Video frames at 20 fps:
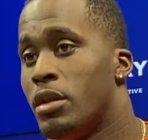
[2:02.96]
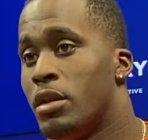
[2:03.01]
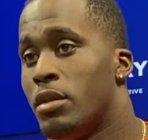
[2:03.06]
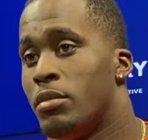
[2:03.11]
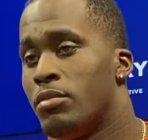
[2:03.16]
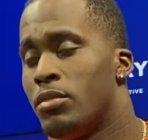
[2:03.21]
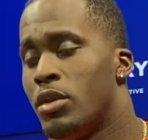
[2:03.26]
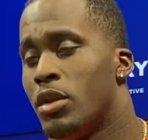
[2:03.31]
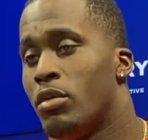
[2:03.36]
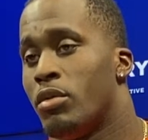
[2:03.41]

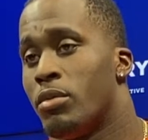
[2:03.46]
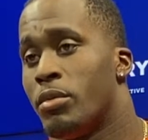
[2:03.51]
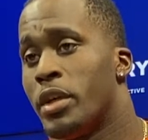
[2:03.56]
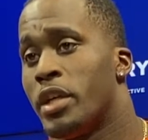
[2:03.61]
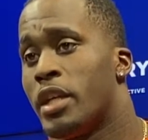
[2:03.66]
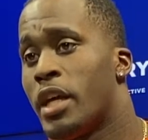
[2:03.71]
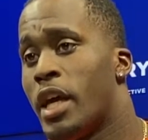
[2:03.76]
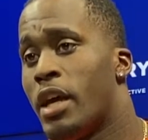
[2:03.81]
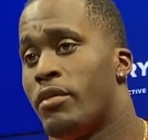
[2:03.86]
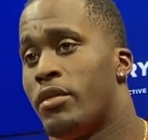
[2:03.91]
um, you know we
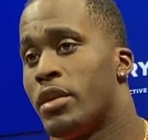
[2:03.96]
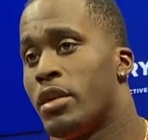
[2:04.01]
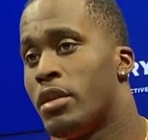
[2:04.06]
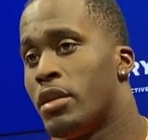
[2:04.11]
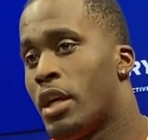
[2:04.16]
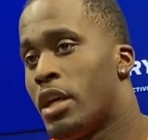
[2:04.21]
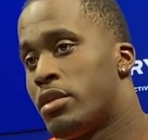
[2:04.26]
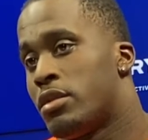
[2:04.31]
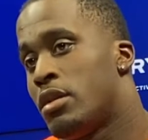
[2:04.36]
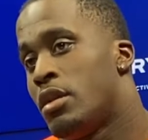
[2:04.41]
wreaked havoc,
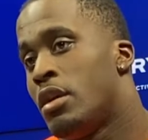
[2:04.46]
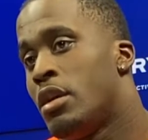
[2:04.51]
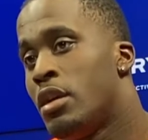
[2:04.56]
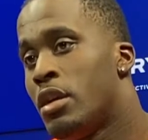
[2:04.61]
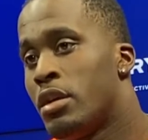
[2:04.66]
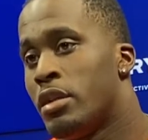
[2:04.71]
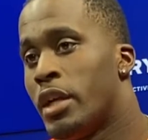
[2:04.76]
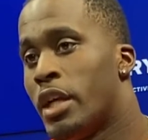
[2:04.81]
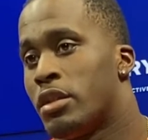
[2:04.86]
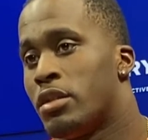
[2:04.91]
and that's
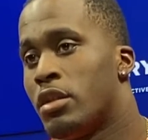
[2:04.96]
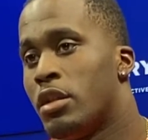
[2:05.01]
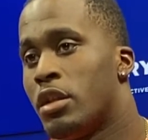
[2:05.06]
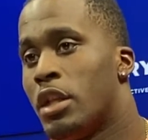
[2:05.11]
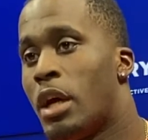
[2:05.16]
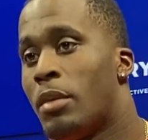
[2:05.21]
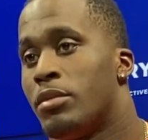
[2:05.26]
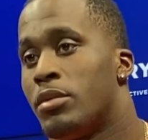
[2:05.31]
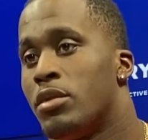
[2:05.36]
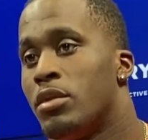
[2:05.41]
that's
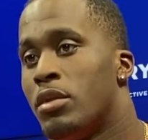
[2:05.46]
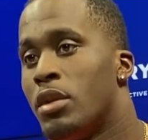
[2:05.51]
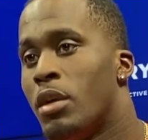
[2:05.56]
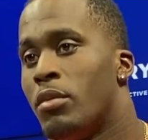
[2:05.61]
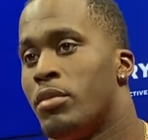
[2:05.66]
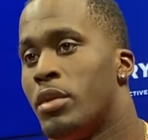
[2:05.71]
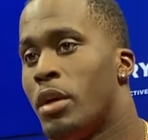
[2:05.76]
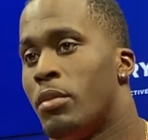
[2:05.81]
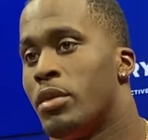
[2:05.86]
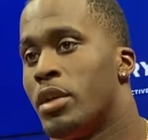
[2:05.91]
another opportunity
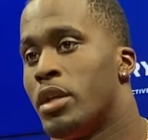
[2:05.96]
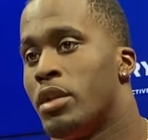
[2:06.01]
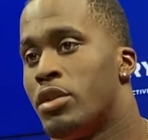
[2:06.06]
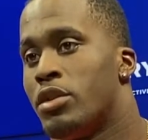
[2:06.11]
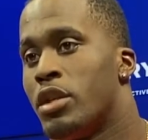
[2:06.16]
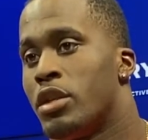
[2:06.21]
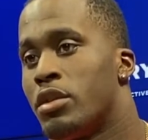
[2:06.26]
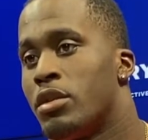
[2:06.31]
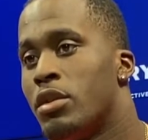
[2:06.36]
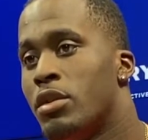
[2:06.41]
that, that, we get a
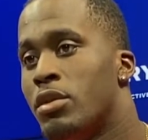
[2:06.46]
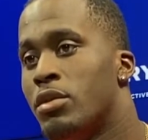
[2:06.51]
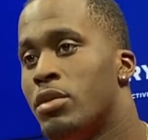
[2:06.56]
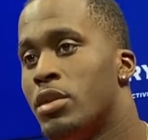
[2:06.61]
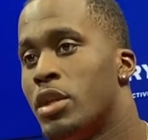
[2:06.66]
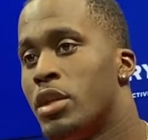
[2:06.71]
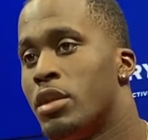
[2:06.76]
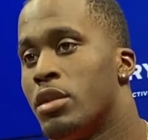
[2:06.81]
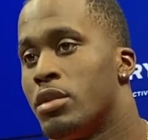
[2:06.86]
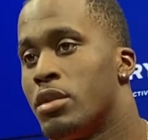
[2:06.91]
chance to go do
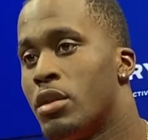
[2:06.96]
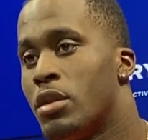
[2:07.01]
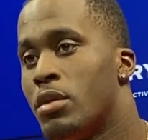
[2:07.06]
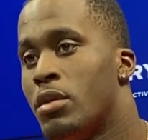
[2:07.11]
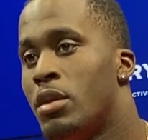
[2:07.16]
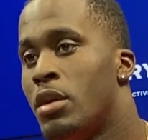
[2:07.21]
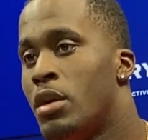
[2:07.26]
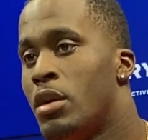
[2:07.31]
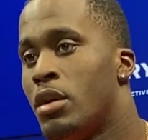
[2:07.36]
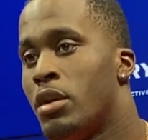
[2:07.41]
again. So
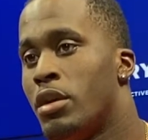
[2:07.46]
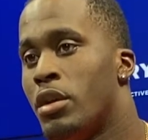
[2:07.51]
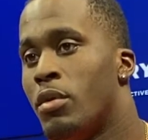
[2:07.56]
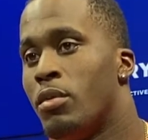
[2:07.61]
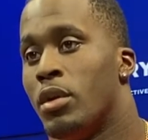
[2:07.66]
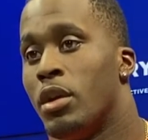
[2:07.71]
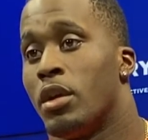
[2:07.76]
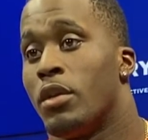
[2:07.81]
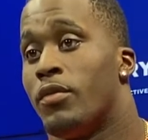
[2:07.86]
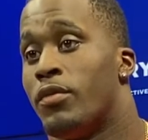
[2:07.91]
you know
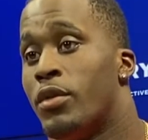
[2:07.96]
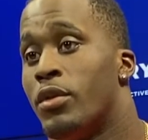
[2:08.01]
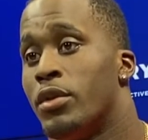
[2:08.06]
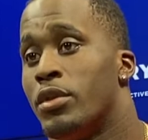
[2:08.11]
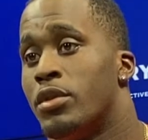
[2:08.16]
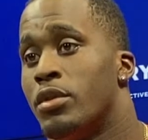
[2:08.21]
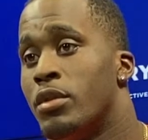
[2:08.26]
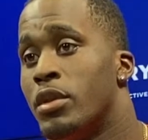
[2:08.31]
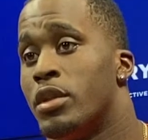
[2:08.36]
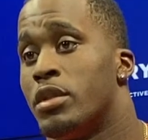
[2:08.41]
we're looking
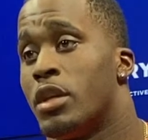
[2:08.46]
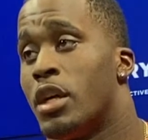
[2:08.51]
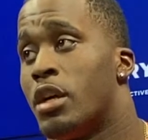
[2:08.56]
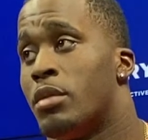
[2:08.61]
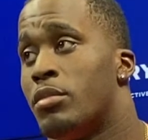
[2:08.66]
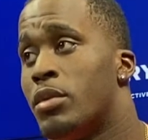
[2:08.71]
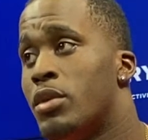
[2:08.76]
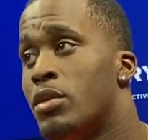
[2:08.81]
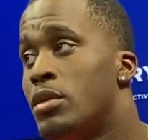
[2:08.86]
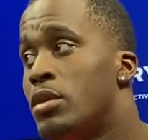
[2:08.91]
forward to it. It's
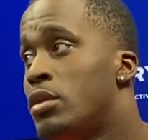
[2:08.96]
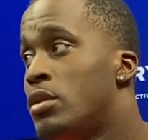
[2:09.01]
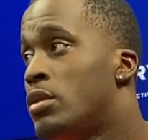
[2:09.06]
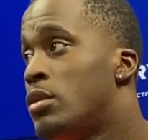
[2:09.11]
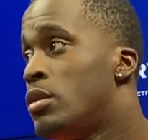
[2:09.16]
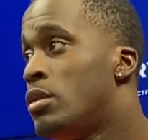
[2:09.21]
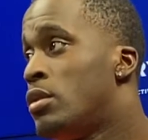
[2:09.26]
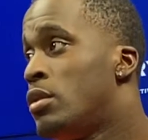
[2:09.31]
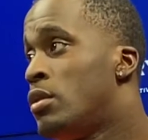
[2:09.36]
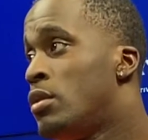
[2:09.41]
Iron Bowl.
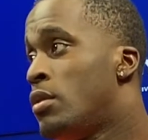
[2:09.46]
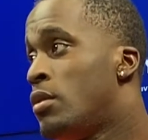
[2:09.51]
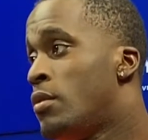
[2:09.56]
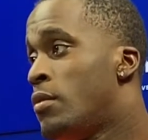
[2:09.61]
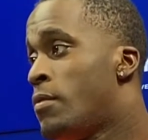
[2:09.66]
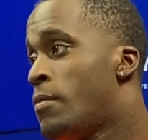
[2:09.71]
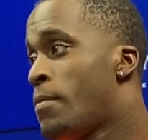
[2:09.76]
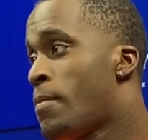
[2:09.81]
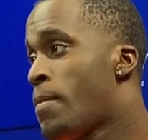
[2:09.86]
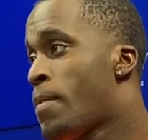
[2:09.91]

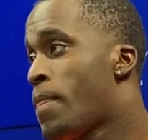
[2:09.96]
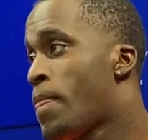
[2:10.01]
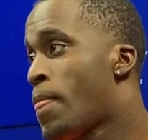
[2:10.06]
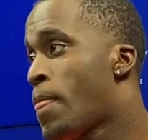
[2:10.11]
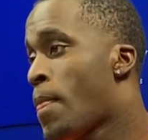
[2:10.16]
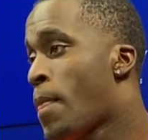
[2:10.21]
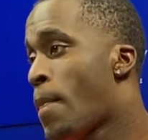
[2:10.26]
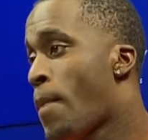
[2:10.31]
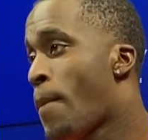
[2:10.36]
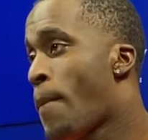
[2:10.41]
Nathan,
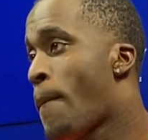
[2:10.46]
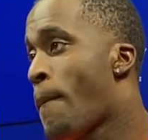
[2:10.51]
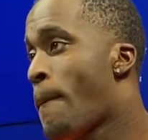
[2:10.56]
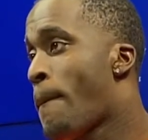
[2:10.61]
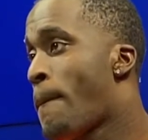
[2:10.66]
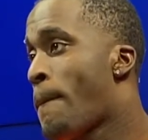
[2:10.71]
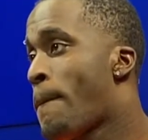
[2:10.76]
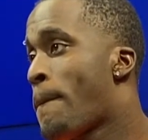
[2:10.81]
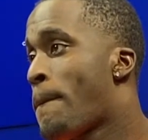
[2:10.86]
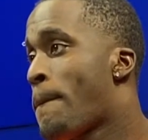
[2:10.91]

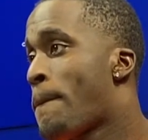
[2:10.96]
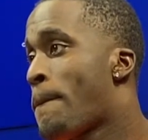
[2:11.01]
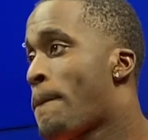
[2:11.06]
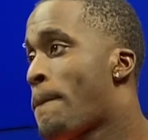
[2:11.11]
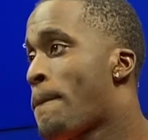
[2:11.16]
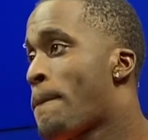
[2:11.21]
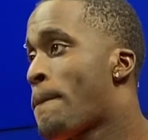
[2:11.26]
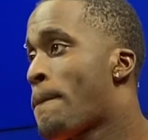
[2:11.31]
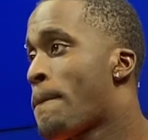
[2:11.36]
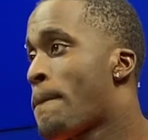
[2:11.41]
Derick Colby
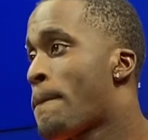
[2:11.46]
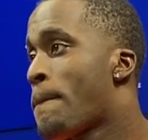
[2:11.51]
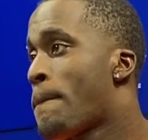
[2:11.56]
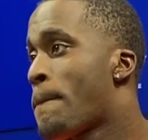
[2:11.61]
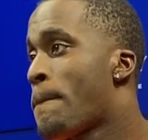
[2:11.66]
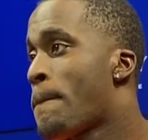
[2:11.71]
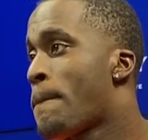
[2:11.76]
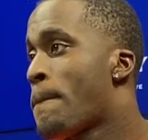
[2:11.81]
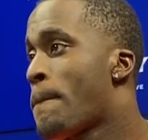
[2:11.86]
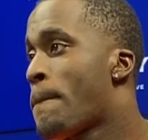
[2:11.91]
said he felt
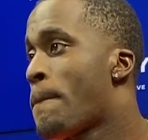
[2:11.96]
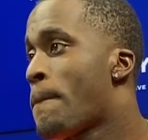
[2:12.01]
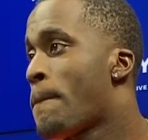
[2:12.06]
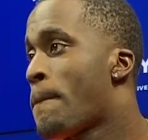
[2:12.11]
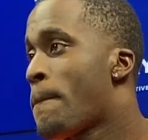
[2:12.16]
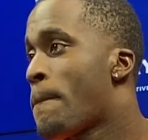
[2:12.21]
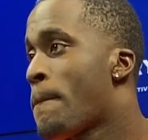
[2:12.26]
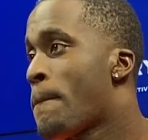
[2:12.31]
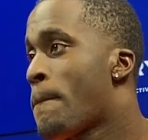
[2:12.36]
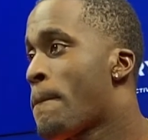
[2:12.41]
like at this
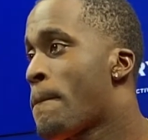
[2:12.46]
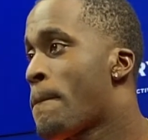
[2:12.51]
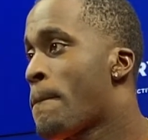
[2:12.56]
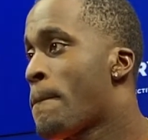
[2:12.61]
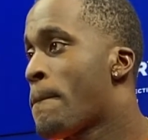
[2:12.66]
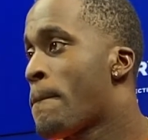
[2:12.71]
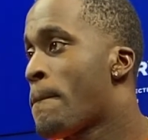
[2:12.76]
point y'all are just